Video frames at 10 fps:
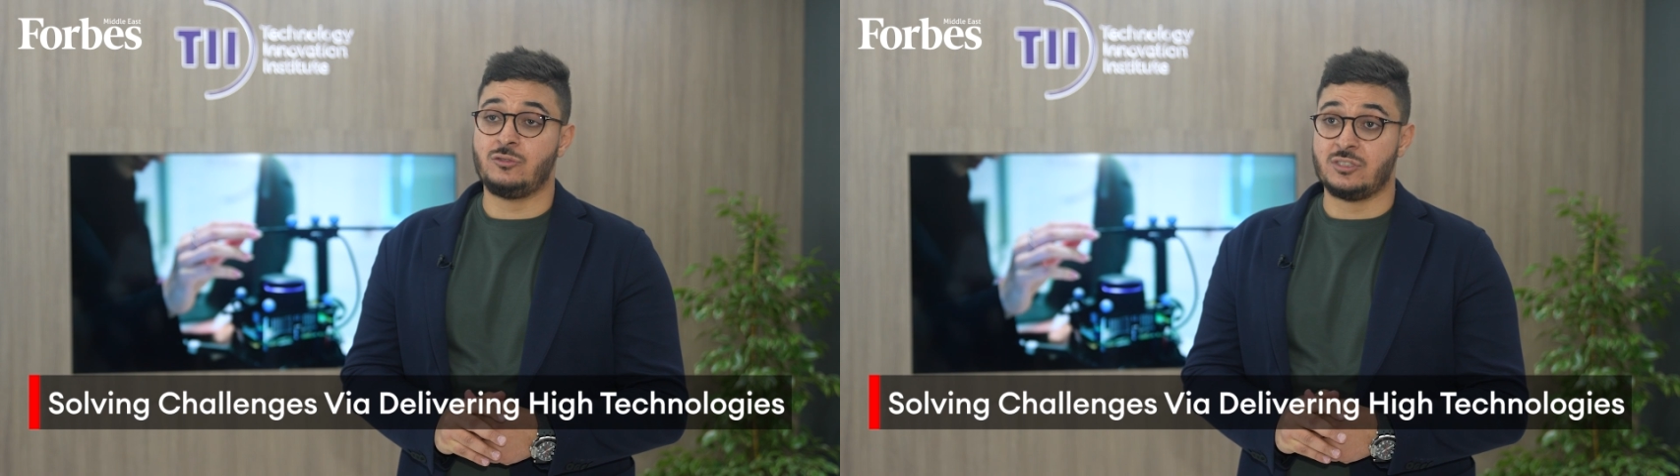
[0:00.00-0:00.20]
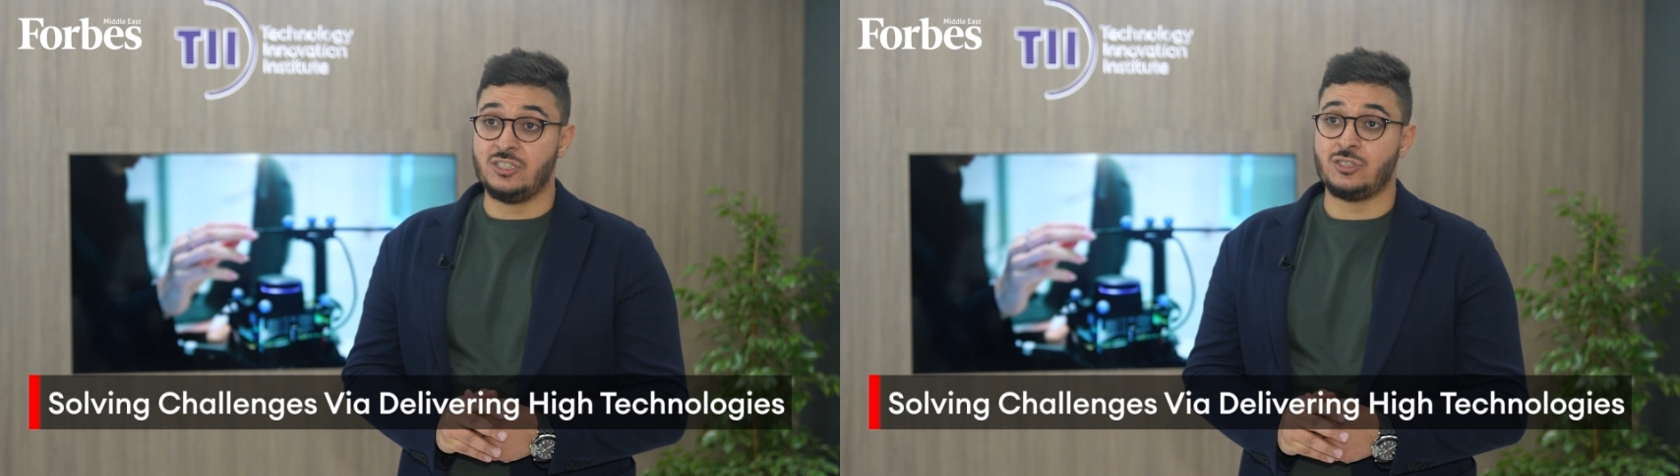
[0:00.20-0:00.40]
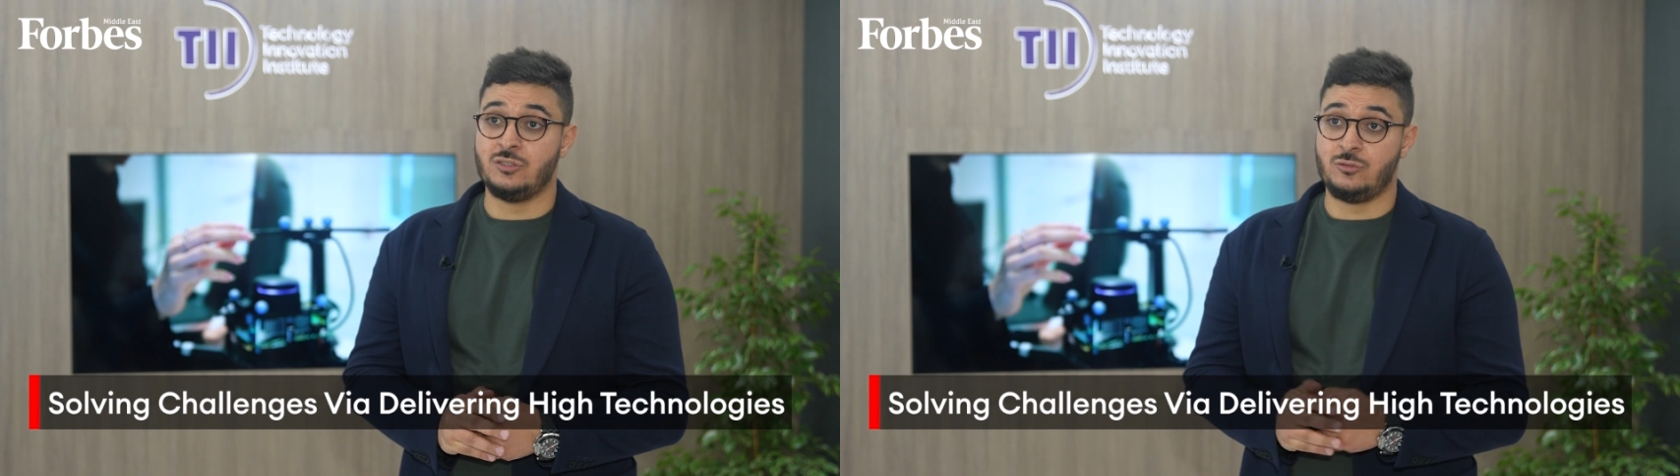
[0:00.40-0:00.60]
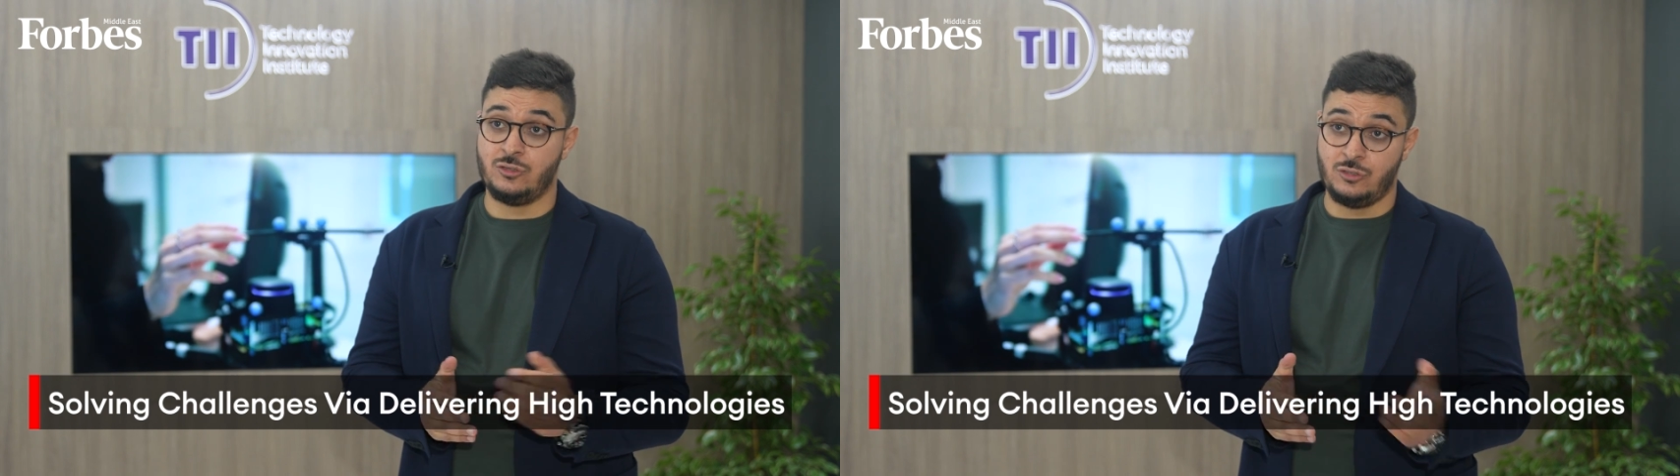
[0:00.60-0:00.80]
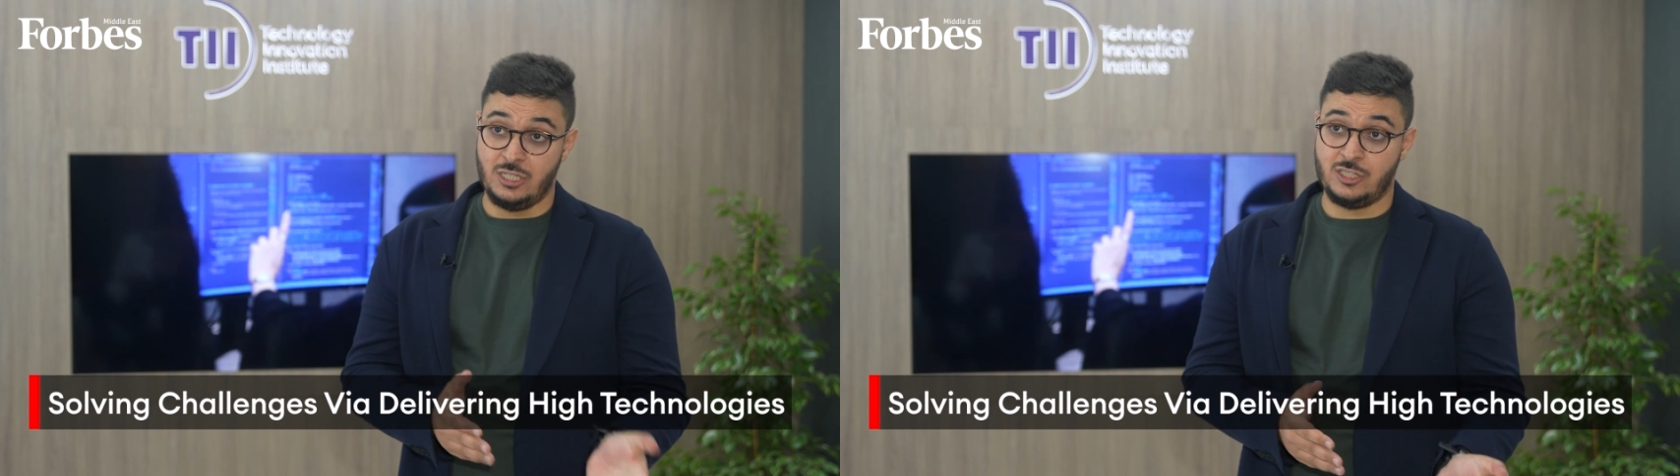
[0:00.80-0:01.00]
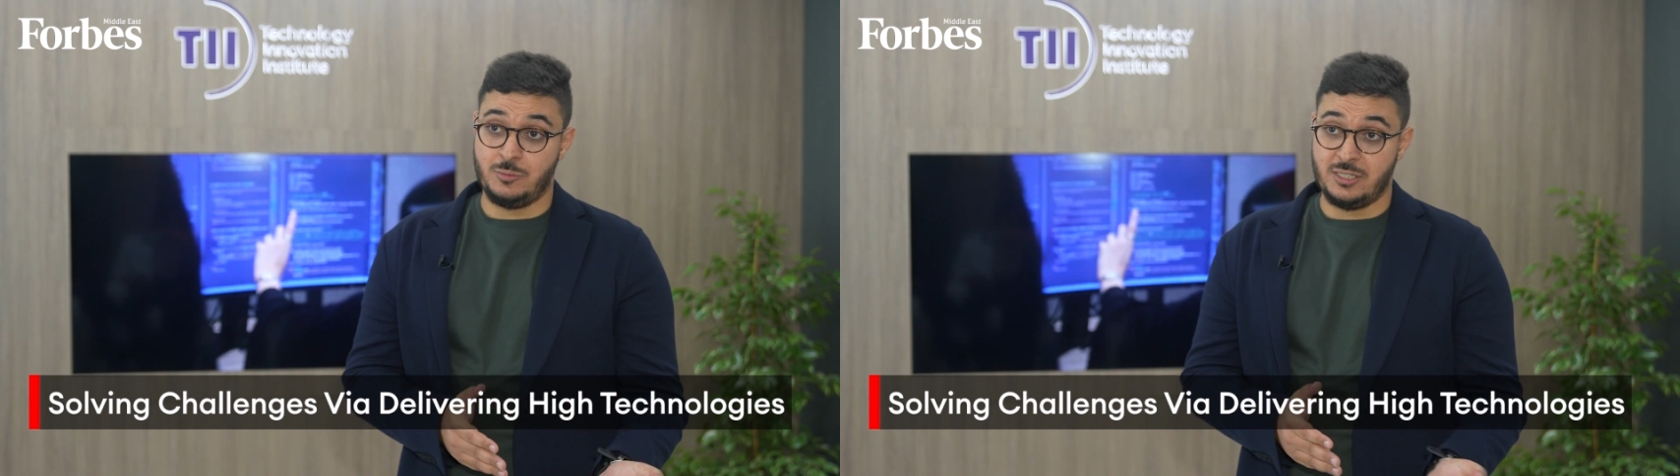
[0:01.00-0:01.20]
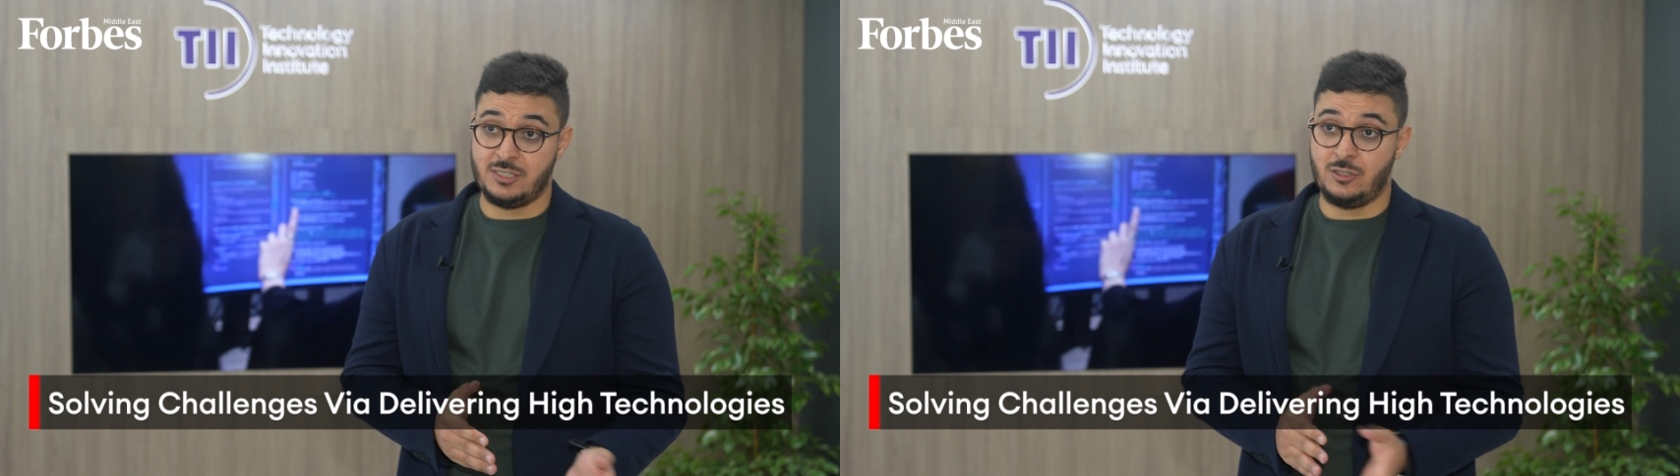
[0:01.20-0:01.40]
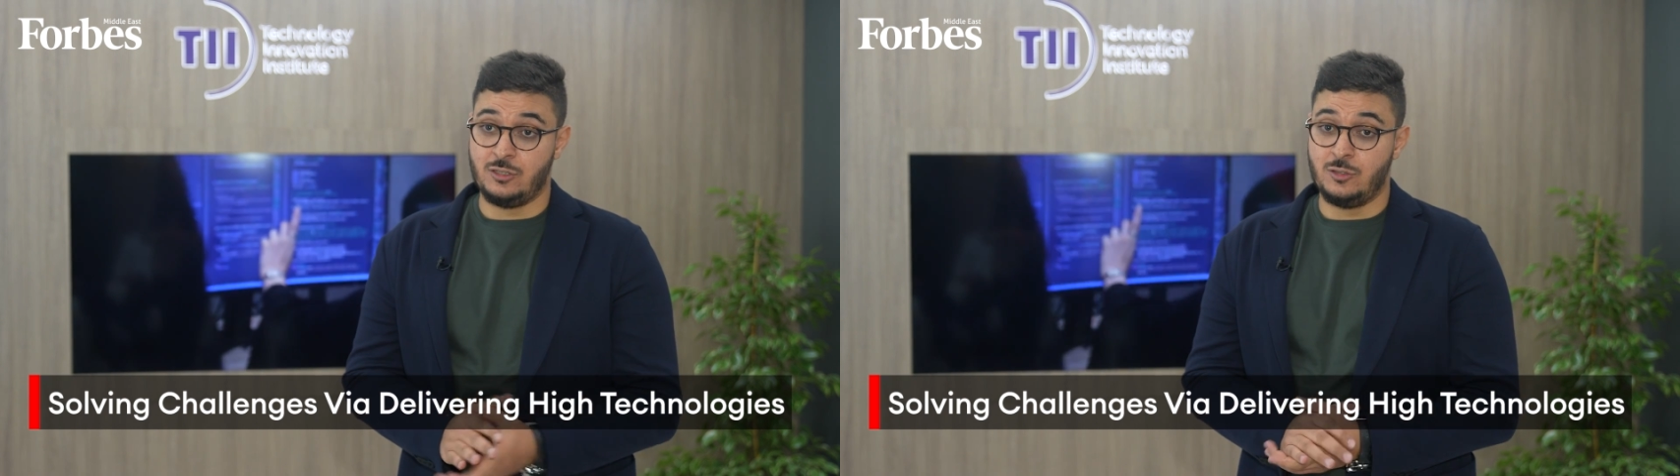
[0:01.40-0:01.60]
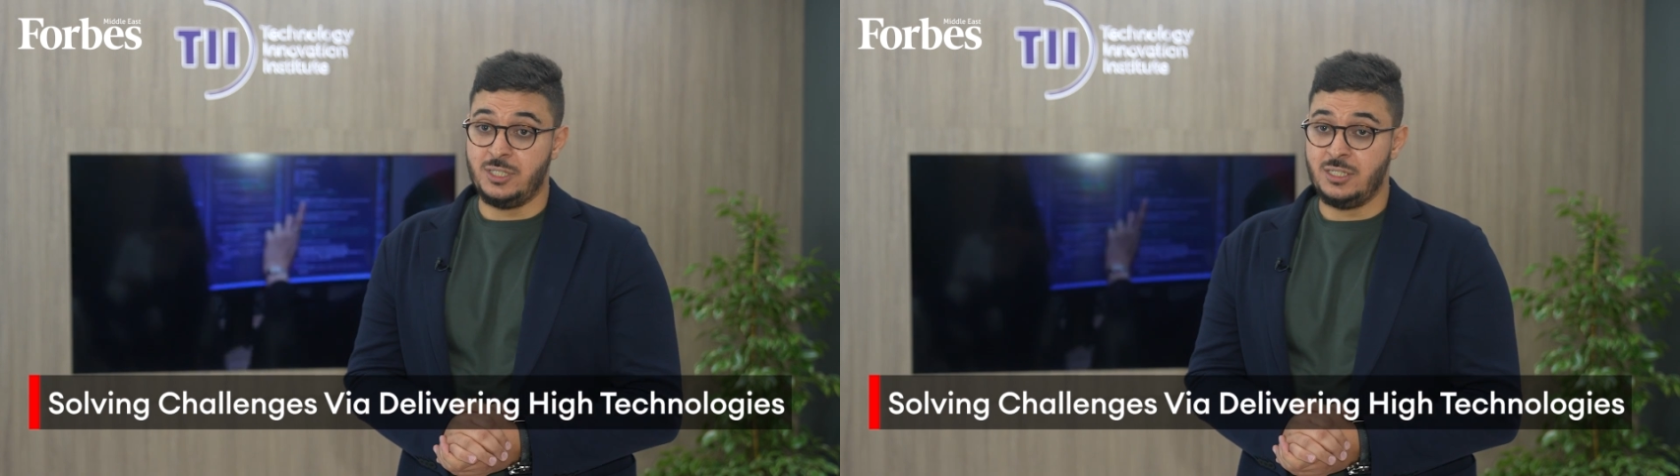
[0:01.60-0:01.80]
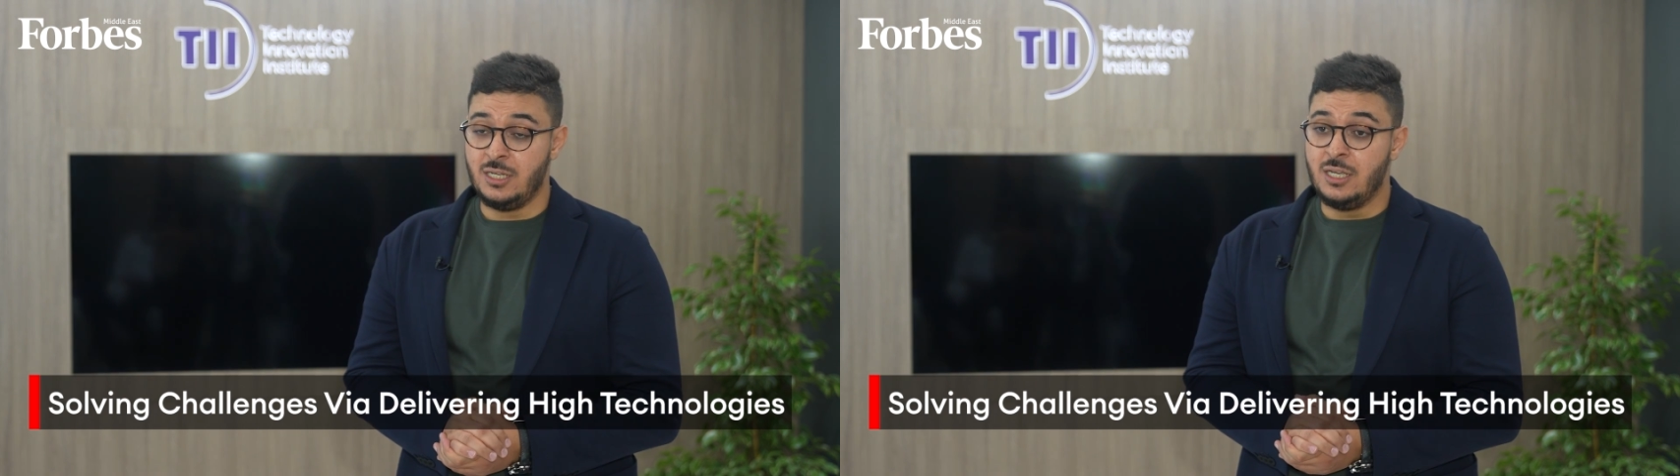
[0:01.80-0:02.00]
transition to the knowledge-based
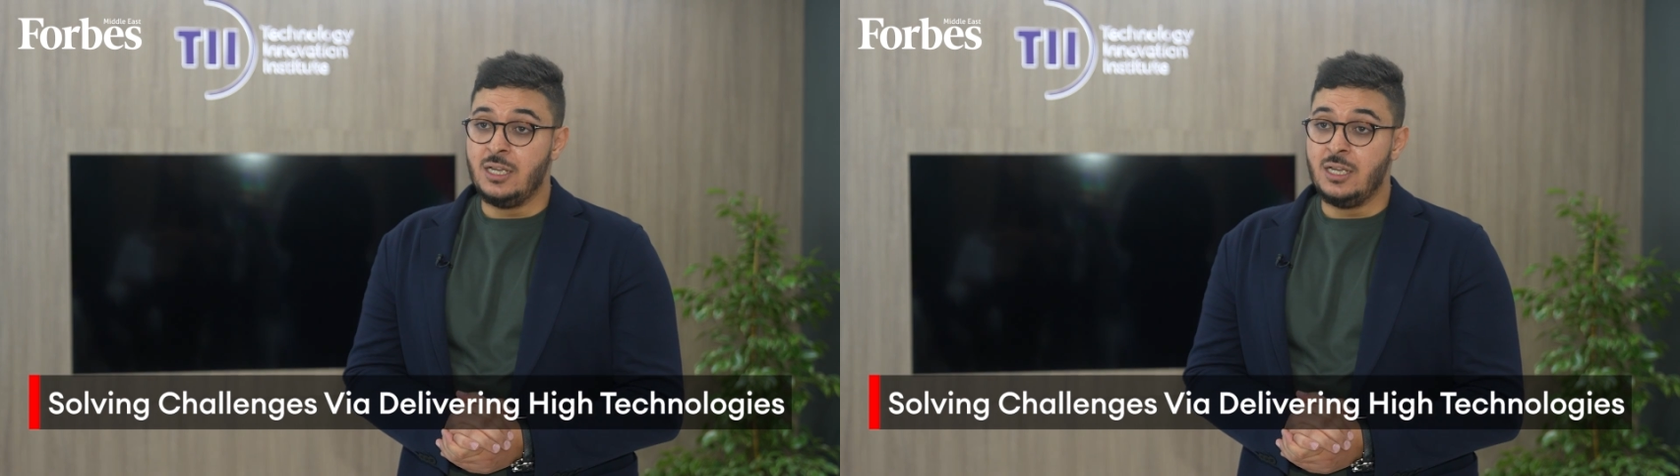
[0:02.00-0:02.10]
economy,